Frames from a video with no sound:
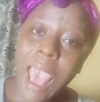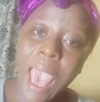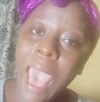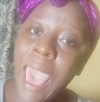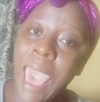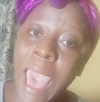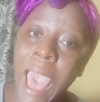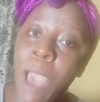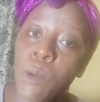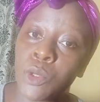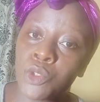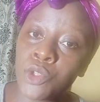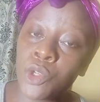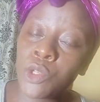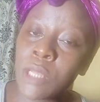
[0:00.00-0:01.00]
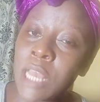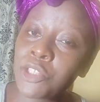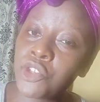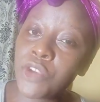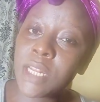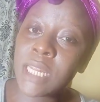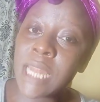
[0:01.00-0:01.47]
I was doing that
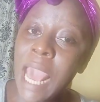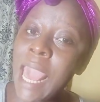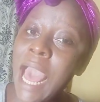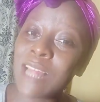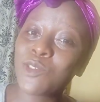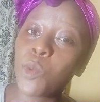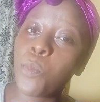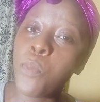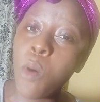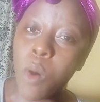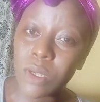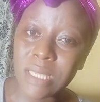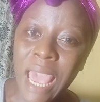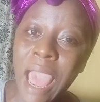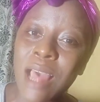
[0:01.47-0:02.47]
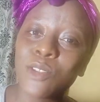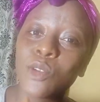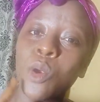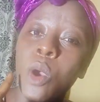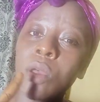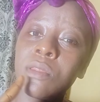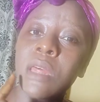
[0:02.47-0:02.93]
training. I had to pause. I had
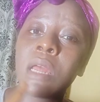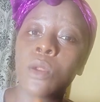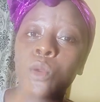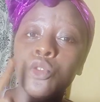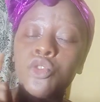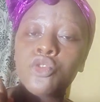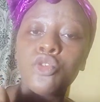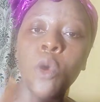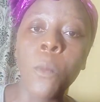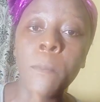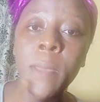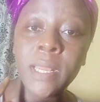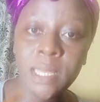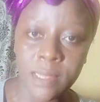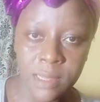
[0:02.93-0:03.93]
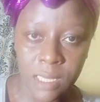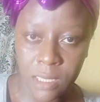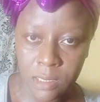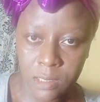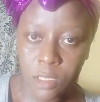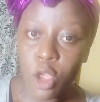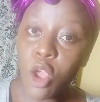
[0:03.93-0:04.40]
to cut down on so many
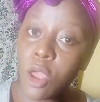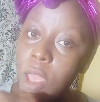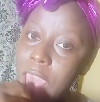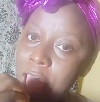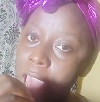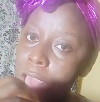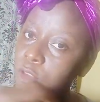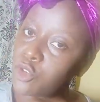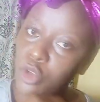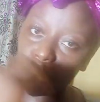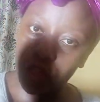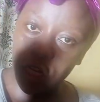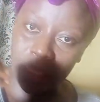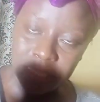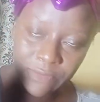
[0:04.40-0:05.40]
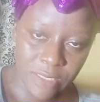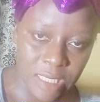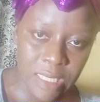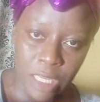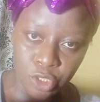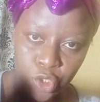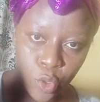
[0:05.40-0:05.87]
things, social
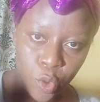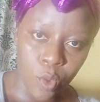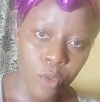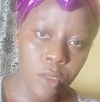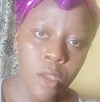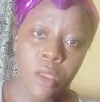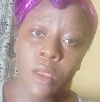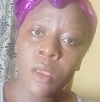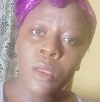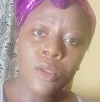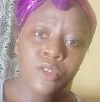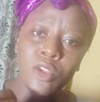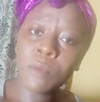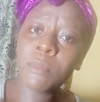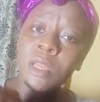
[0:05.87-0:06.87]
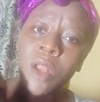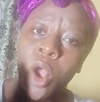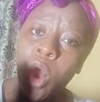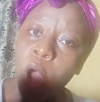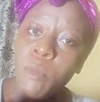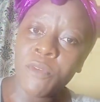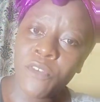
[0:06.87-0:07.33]
activities and so on. So me
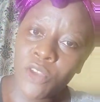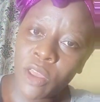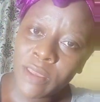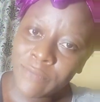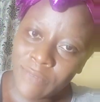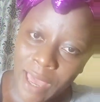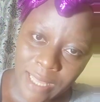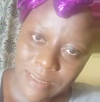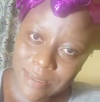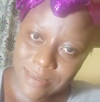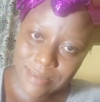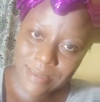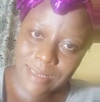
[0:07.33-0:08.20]
not coming for your invites.